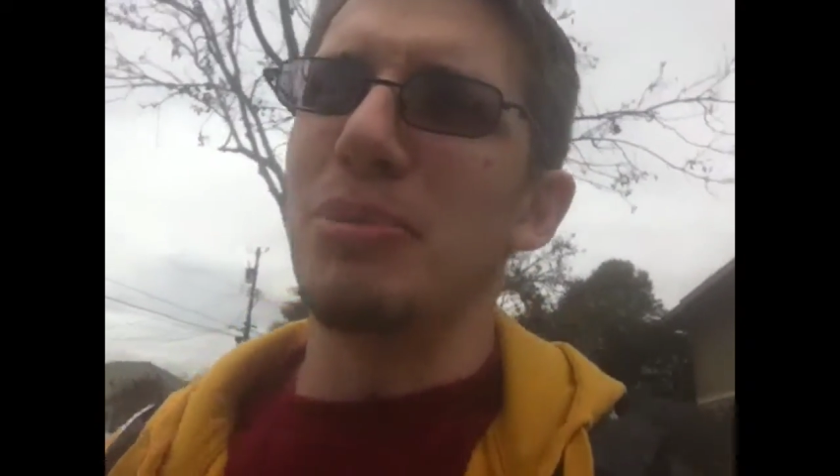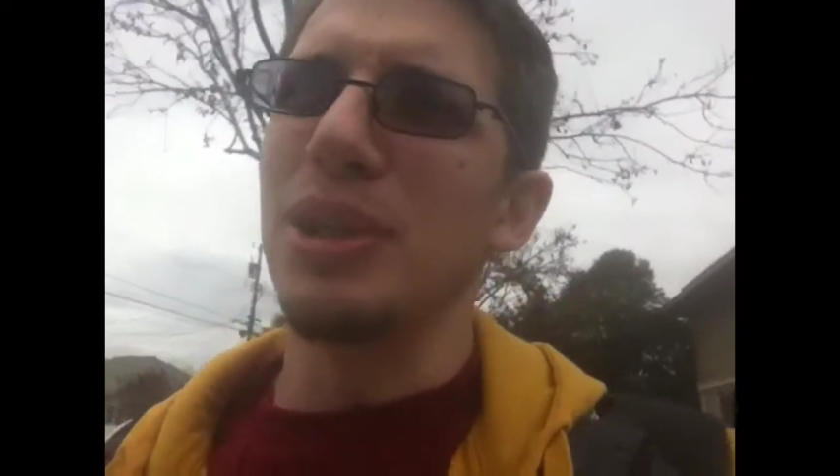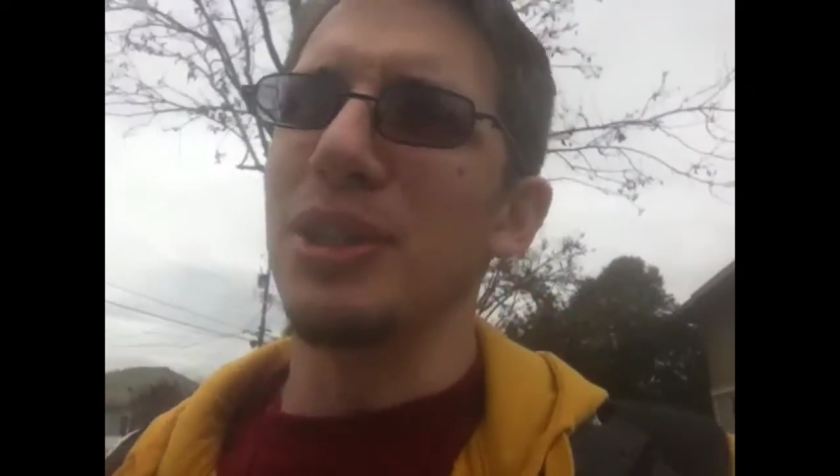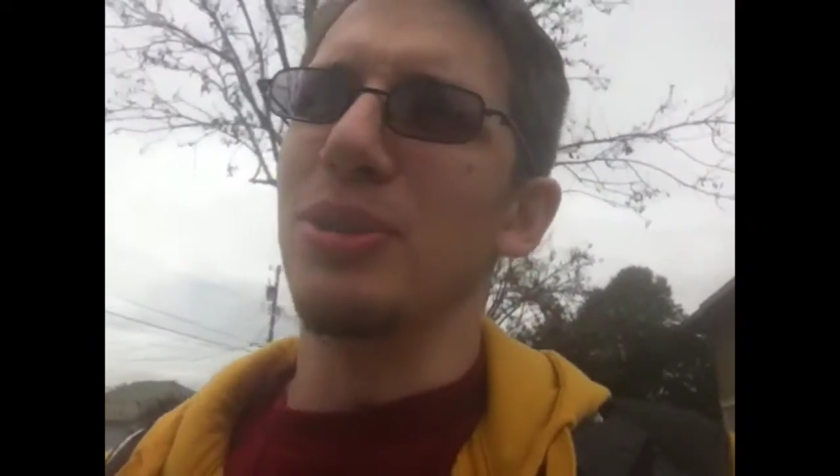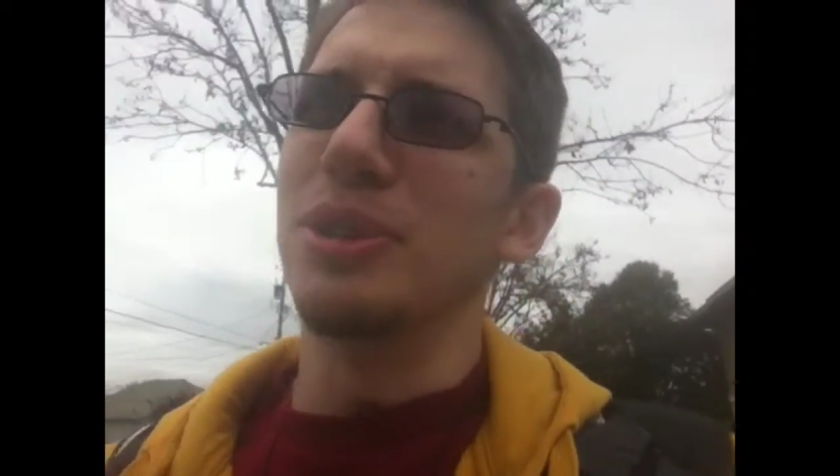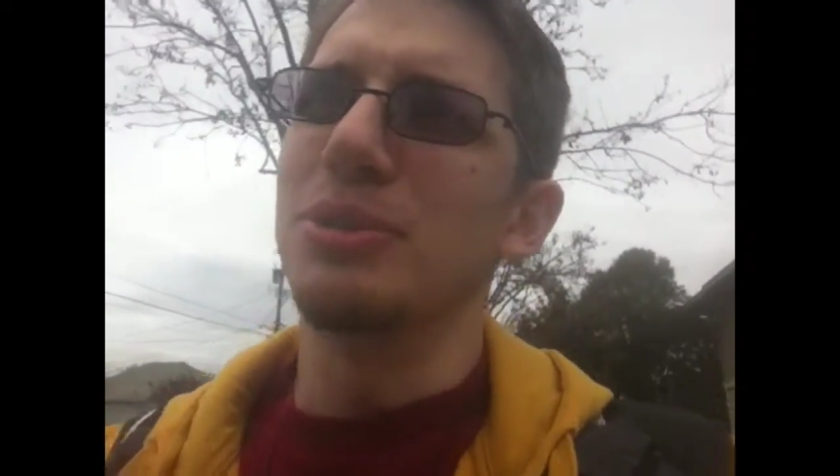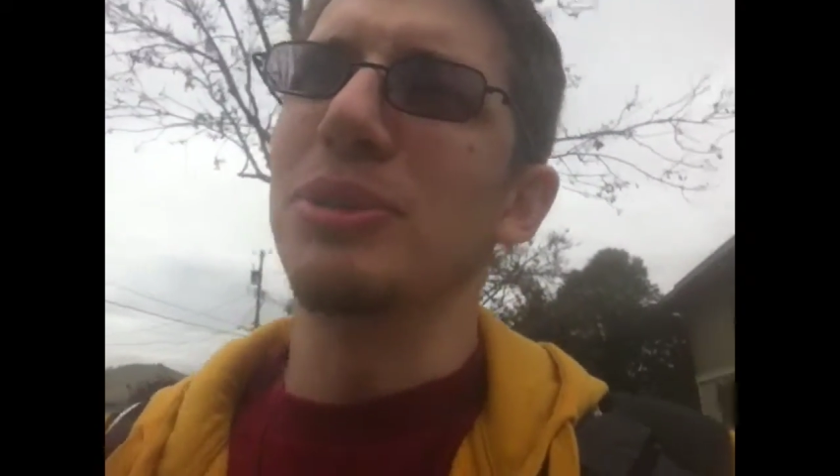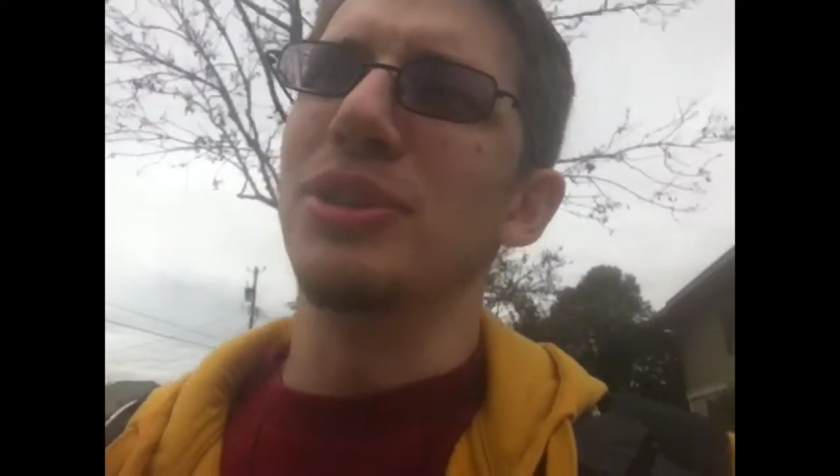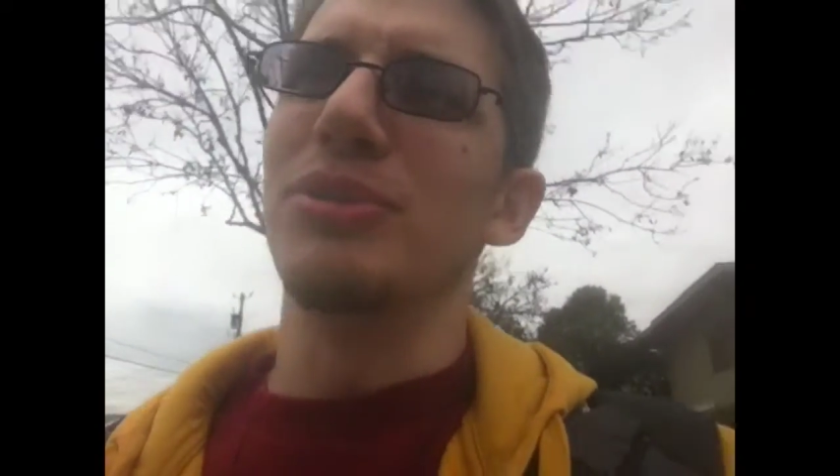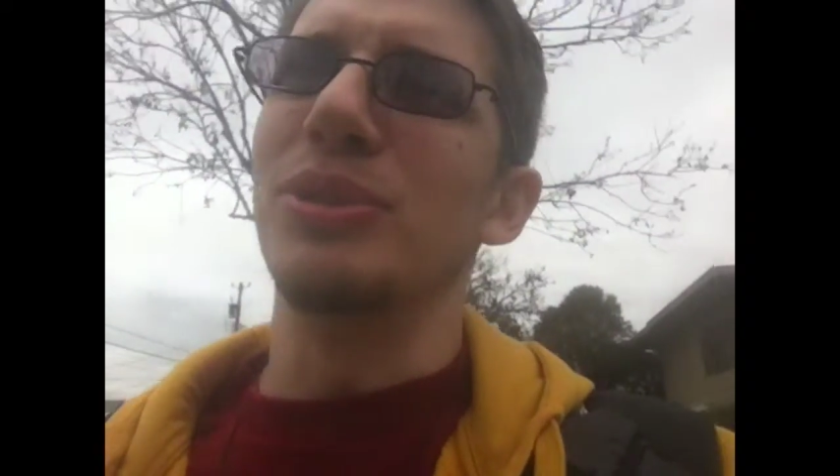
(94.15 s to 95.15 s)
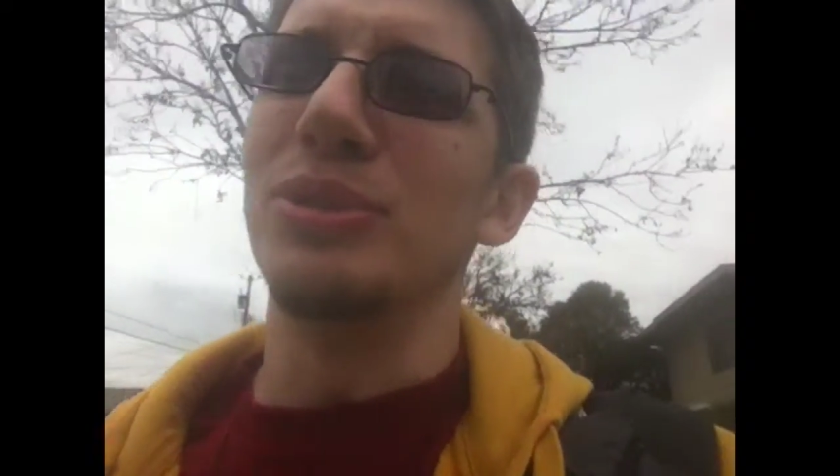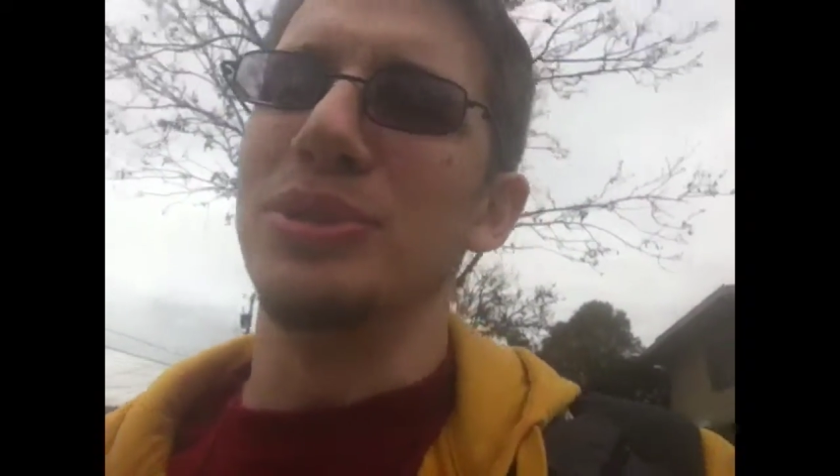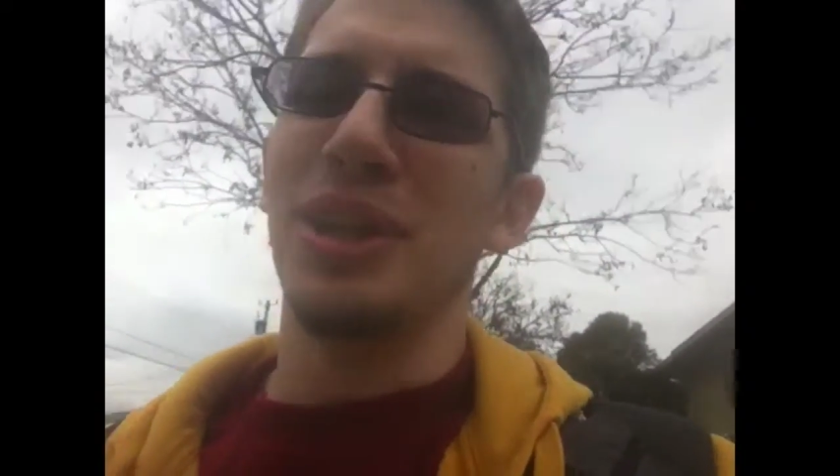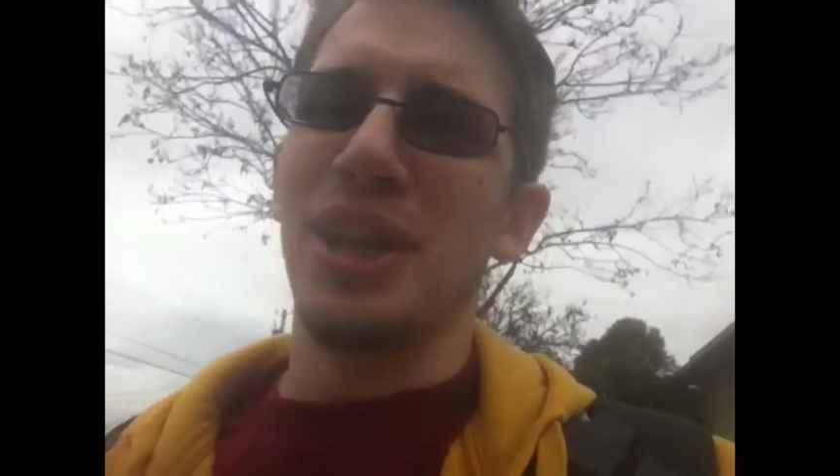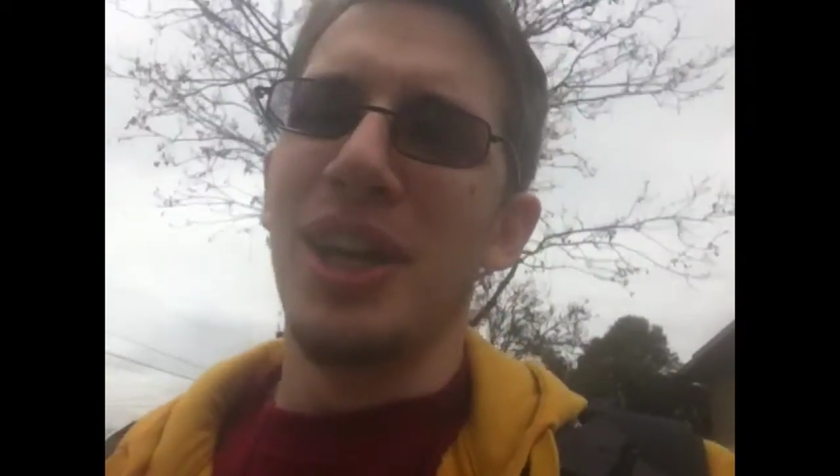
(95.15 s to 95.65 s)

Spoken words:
pulling all the switcheroos